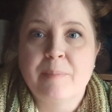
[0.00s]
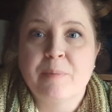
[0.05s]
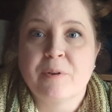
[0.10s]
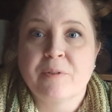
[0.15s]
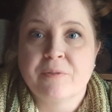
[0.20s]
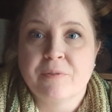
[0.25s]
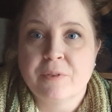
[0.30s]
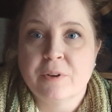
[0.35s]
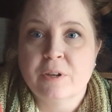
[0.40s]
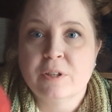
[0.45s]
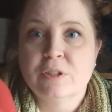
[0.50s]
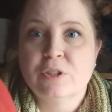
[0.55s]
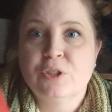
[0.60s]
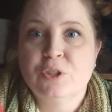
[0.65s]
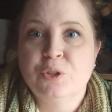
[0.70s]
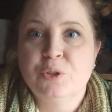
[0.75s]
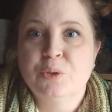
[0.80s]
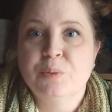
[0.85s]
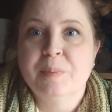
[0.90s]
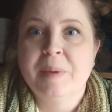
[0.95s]
prefer
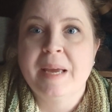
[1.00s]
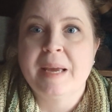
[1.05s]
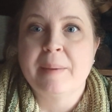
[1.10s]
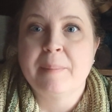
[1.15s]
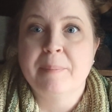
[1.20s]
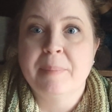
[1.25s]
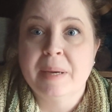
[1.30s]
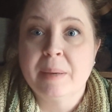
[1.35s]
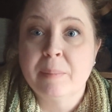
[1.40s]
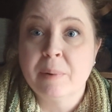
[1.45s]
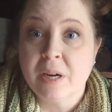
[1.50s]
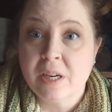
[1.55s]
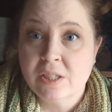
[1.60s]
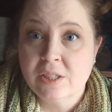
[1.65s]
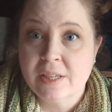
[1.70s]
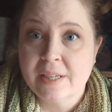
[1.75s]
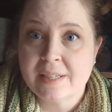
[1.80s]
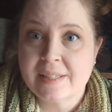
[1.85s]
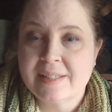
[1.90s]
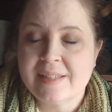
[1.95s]
to make big
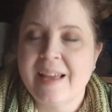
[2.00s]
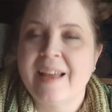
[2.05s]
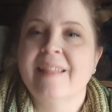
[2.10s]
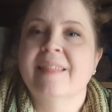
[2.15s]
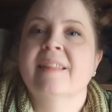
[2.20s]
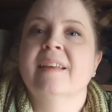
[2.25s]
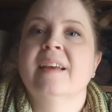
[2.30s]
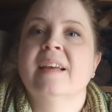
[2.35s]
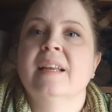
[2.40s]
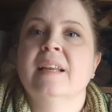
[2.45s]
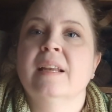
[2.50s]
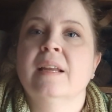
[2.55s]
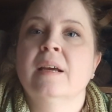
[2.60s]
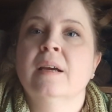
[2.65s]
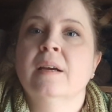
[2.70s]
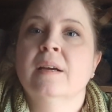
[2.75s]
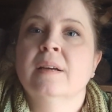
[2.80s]
projects and then